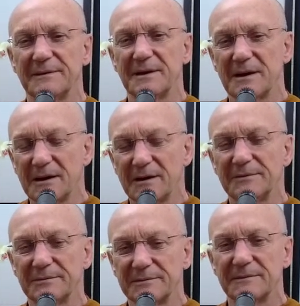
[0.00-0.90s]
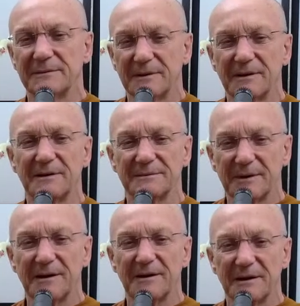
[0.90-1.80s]
"Yeah,
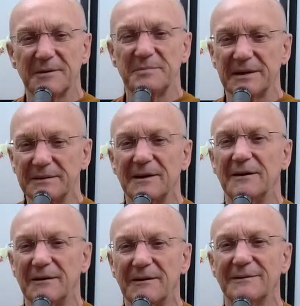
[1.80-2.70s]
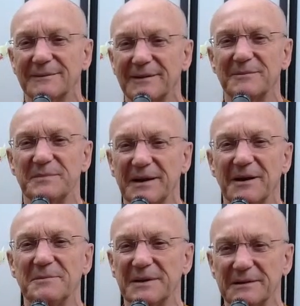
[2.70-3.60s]
I've been there.
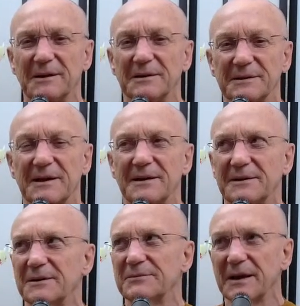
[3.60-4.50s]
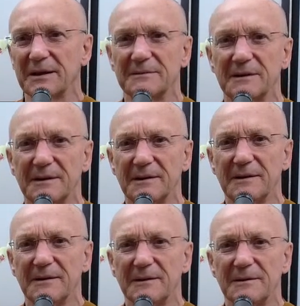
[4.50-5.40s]
I've been like that. I've had
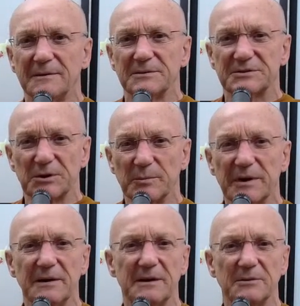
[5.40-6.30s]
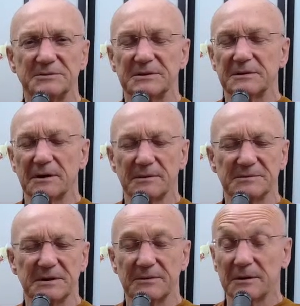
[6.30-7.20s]
so many doubts at
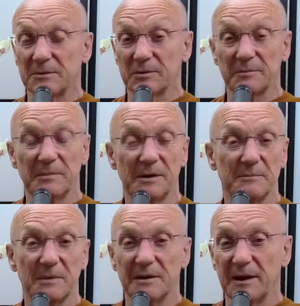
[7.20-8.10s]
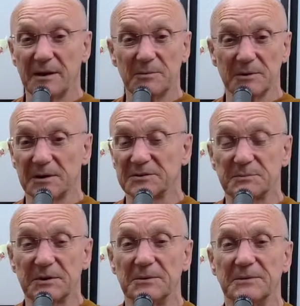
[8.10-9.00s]
times. I thought my head would
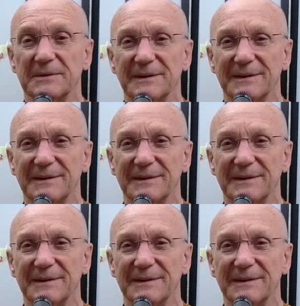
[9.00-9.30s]
explode."